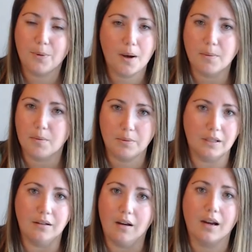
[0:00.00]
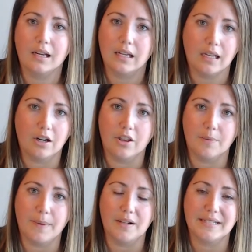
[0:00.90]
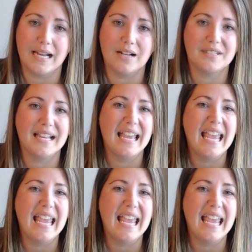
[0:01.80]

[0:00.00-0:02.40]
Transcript: probably not going to get on the bounce house,